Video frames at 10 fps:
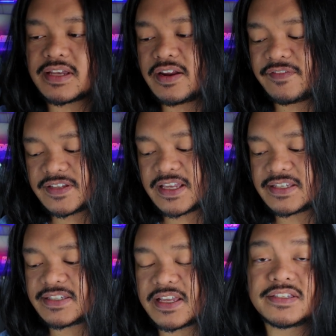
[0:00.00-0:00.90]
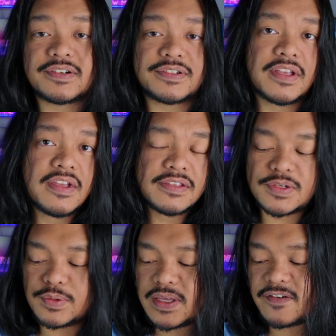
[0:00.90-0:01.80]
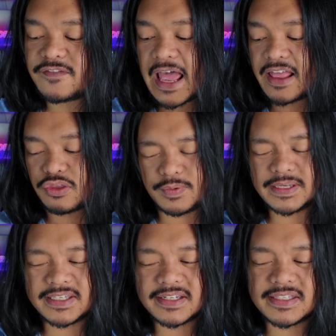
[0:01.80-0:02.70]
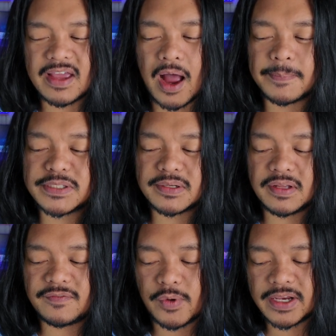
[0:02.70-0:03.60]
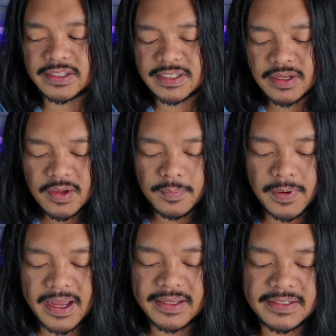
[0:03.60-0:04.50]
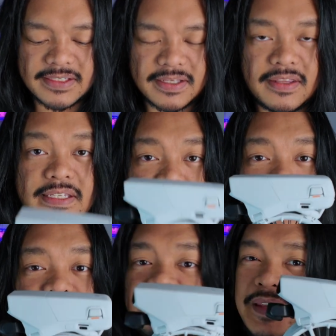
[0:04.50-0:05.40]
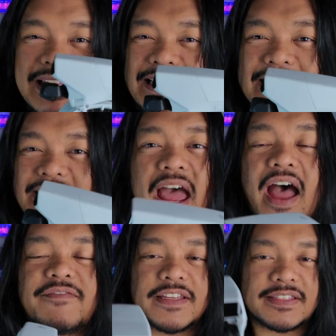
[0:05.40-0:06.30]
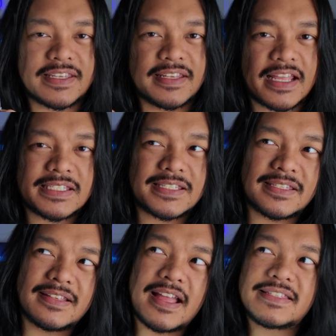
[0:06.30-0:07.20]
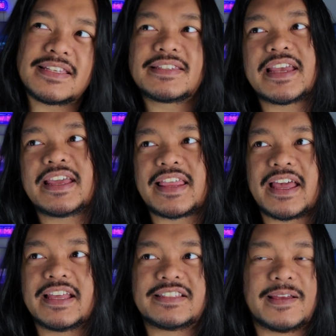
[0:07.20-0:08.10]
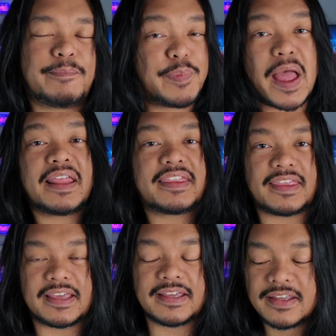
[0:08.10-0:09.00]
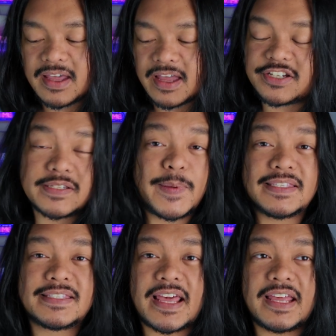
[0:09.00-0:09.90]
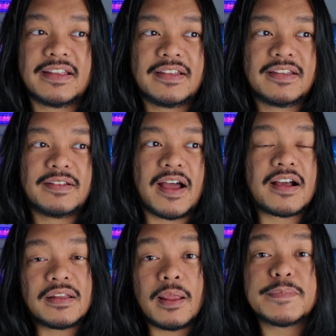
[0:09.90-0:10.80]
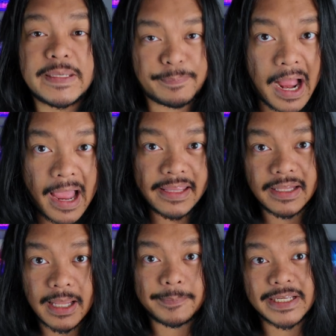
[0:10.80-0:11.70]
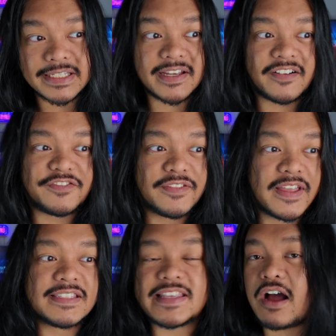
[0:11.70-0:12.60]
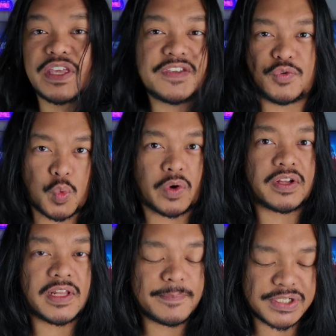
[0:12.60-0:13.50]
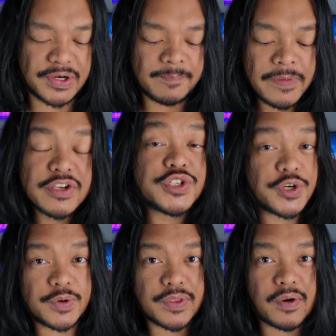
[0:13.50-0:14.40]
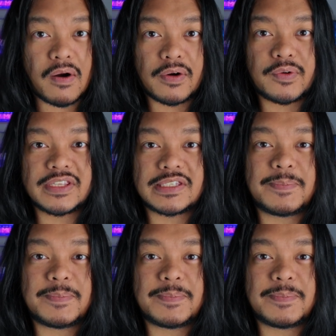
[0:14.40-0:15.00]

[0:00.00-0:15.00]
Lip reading: kind of has sensors to give that 360 obstacle avoidance, whereas this one, it doesn't have it. And that's not to say that it's a bad thing, it just means that a clumsy pilot like myself is now even more clumsier. Sure, there are going to